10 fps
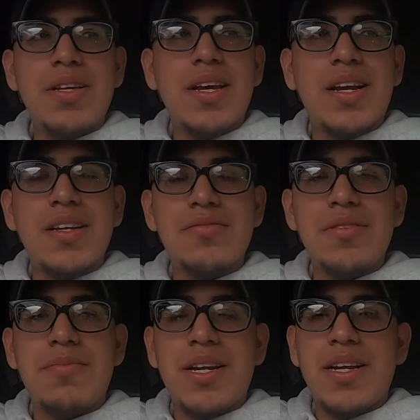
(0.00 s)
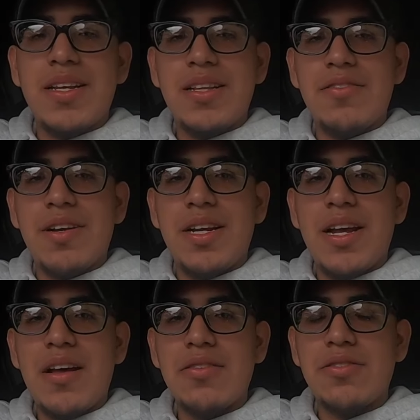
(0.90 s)
But yeah, guys, we're about to head there right
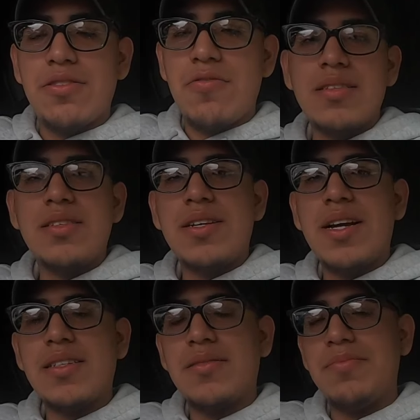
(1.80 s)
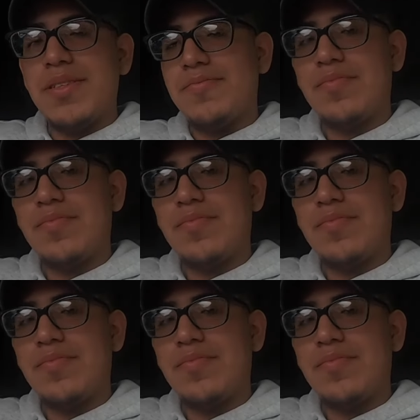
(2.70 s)
now. So I'll see you guys in a bit.